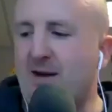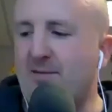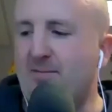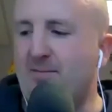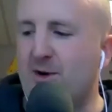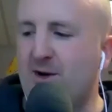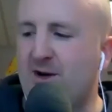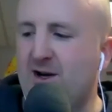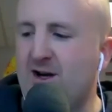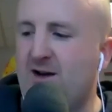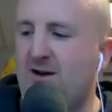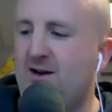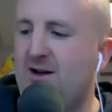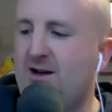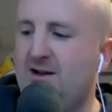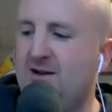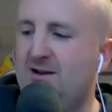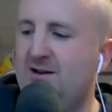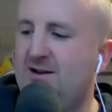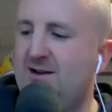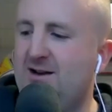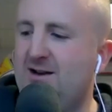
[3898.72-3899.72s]
book, I'll,
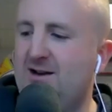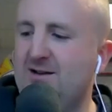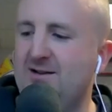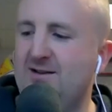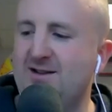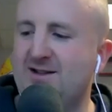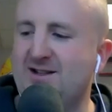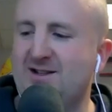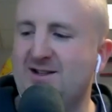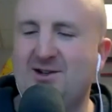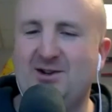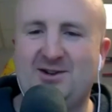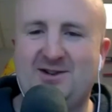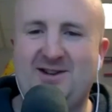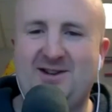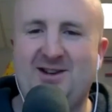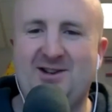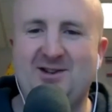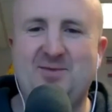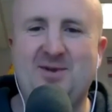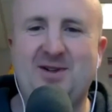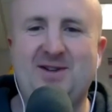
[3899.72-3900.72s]
I'll, I'll listen to your
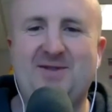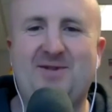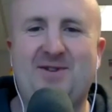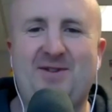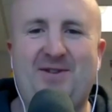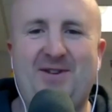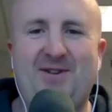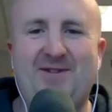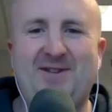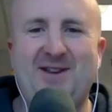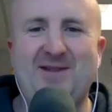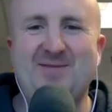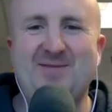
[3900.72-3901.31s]
sales pitch for 15